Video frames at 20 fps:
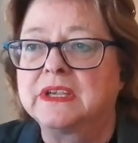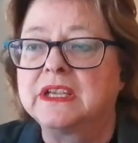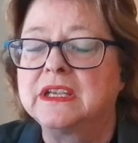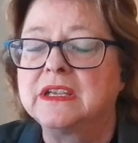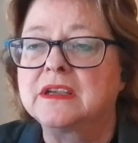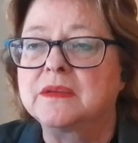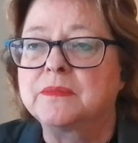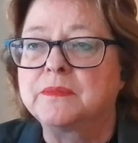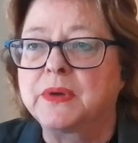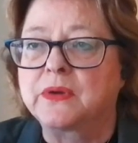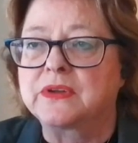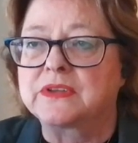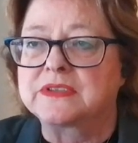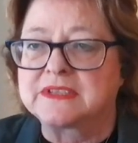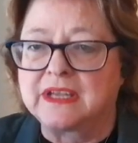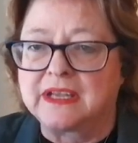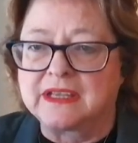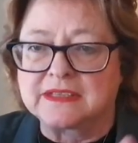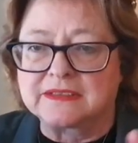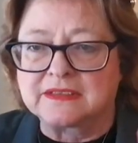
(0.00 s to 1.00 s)
key
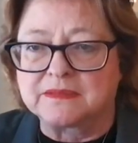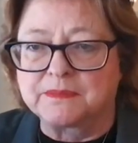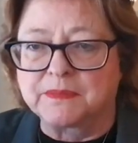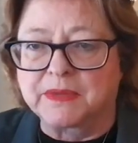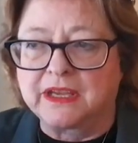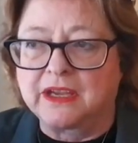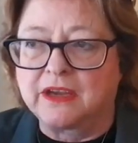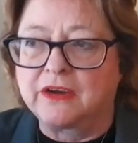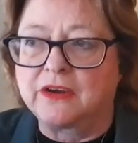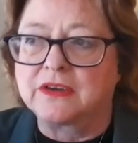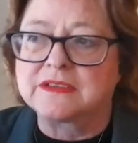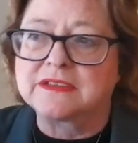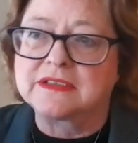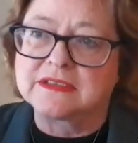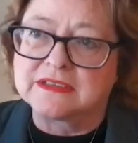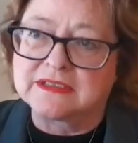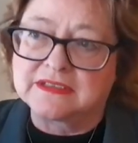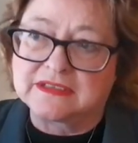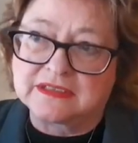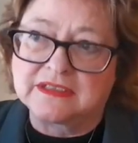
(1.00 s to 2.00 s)
components. It has some carrots
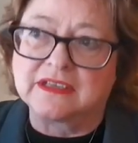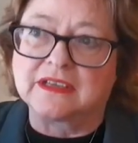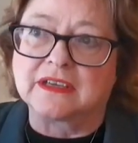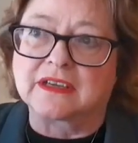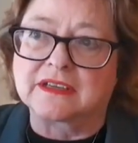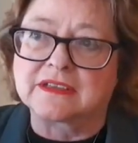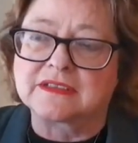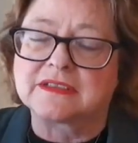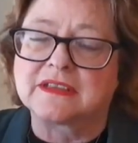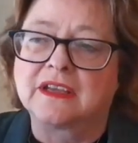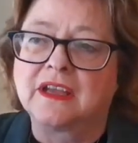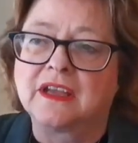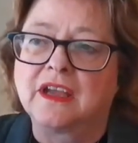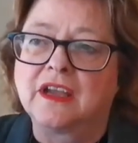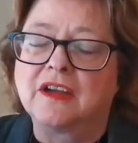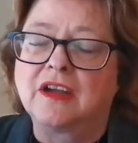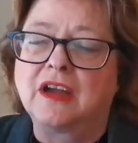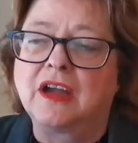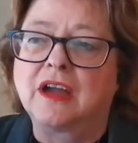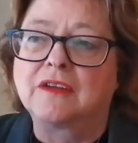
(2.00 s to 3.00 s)
and sticks
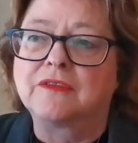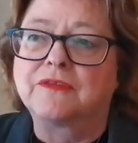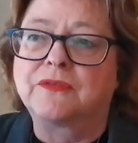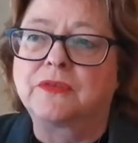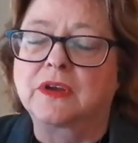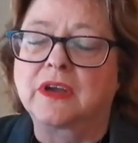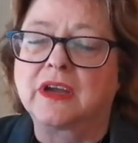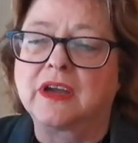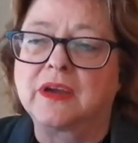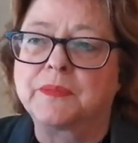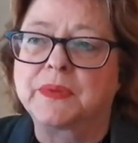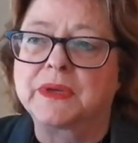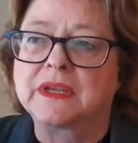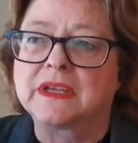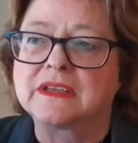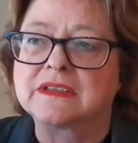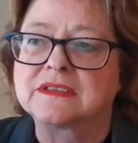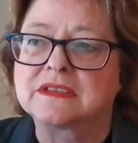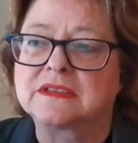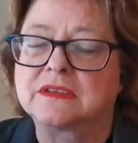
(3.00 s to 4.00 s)
uh, for
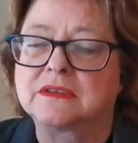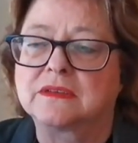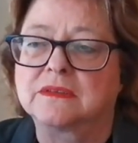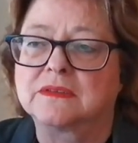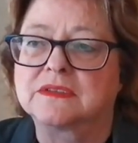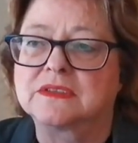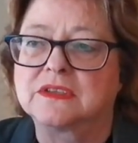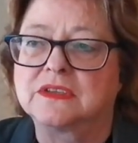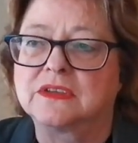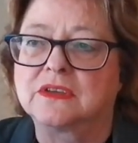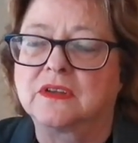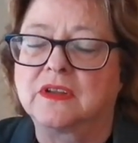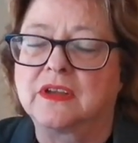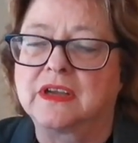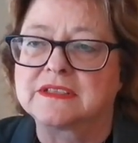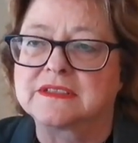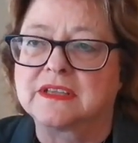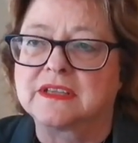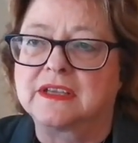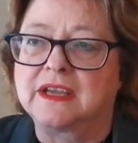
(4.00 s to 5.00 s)
companies to, to
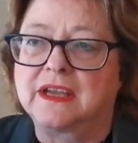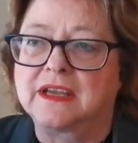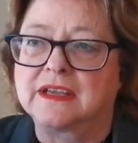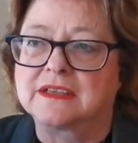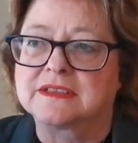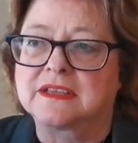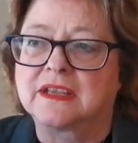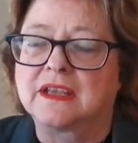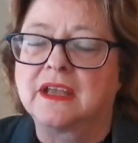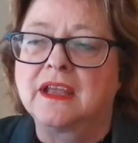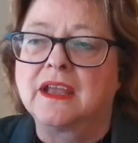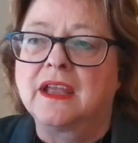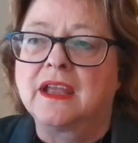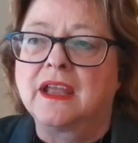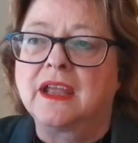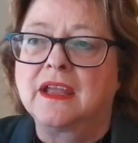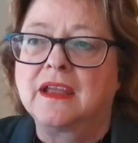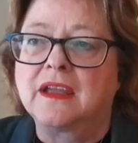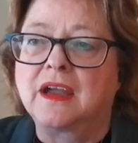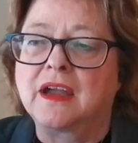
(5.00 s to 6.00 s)
utilize. It has
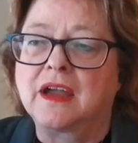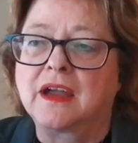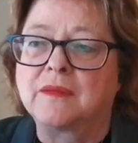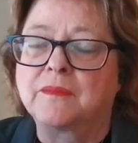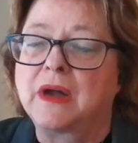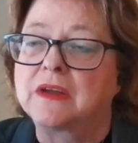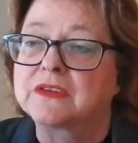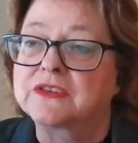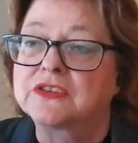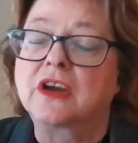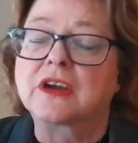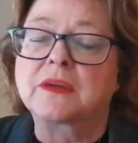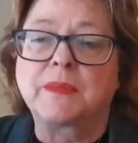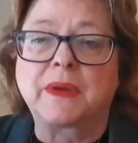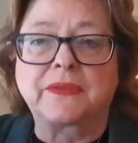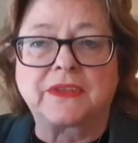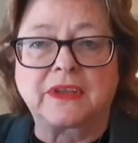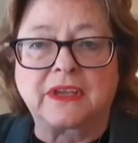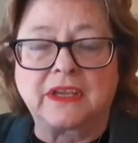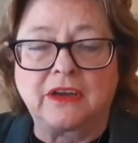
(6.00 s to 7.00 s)
Um, I'll talk
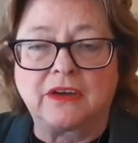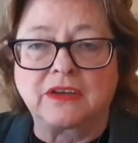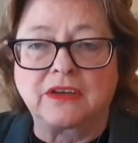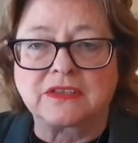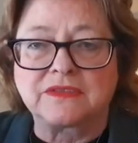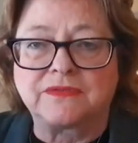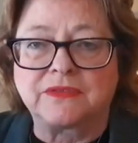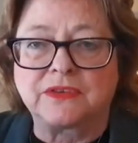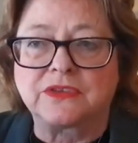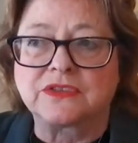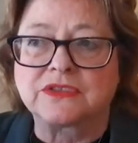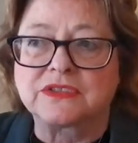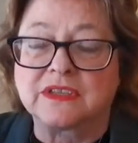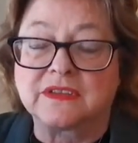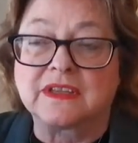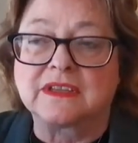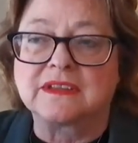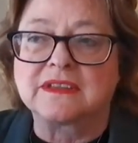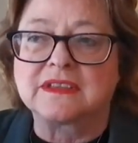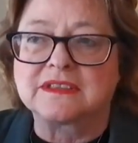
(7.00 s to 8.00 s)
about the carrots first
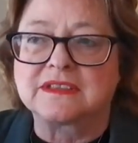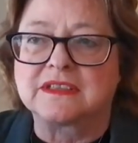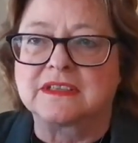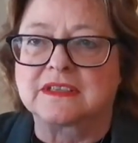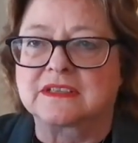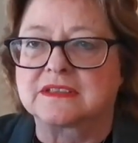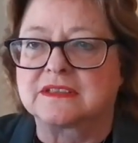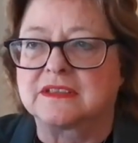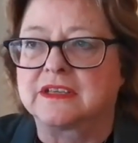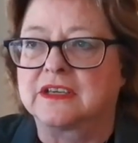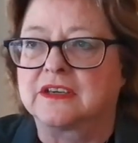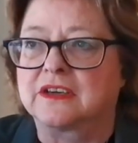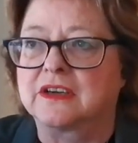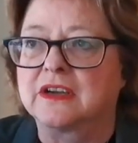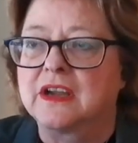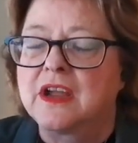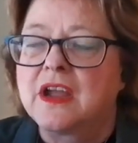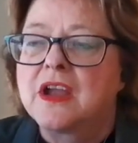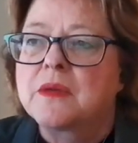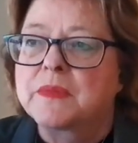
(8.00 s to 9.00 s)
and then the sticks
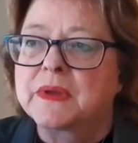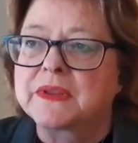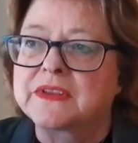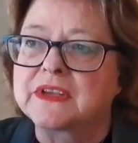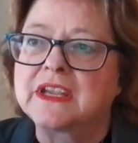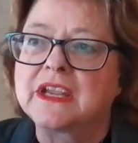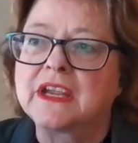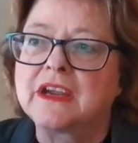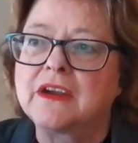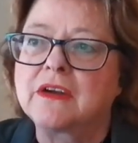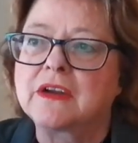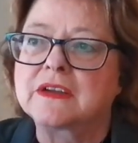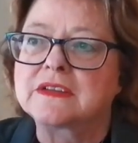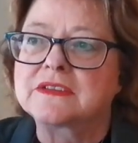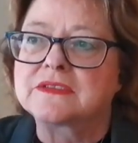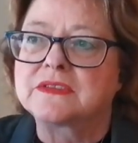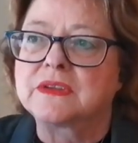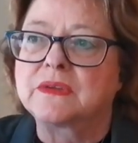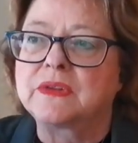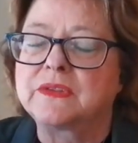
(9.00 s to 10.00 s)
later. But the
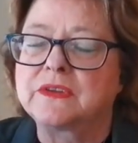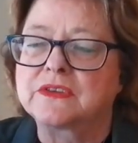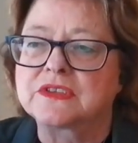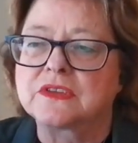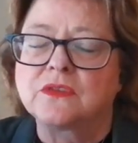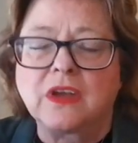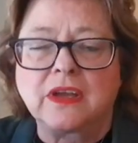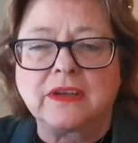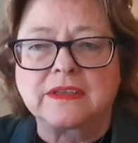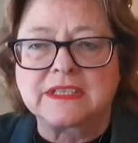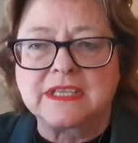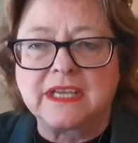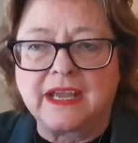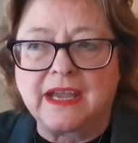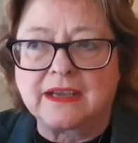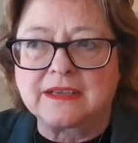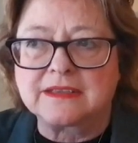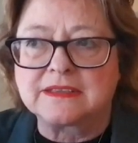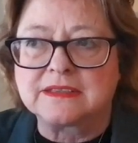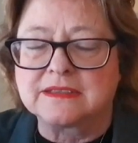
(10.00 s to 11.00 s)
carrots, there's a lot of
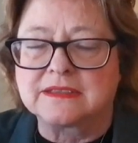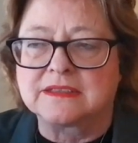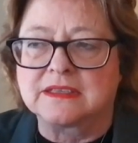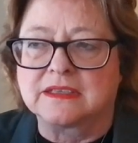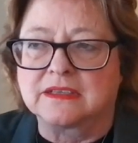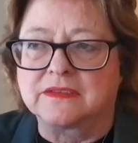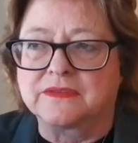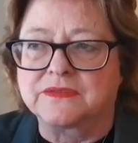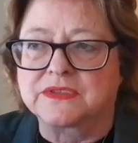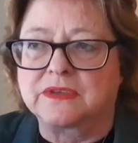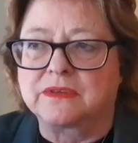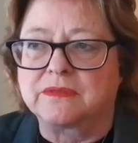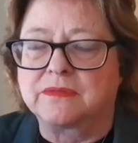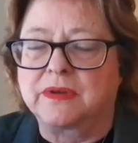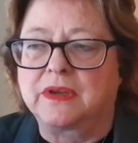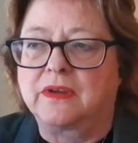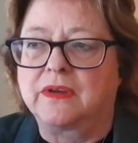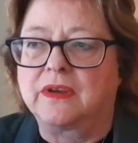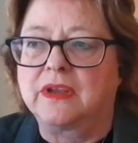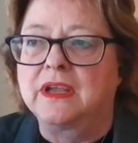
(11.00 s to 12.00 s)
tax incentives
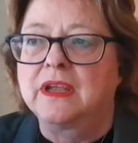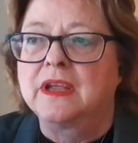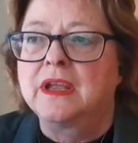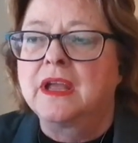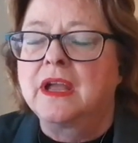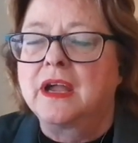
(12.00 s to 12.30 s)
around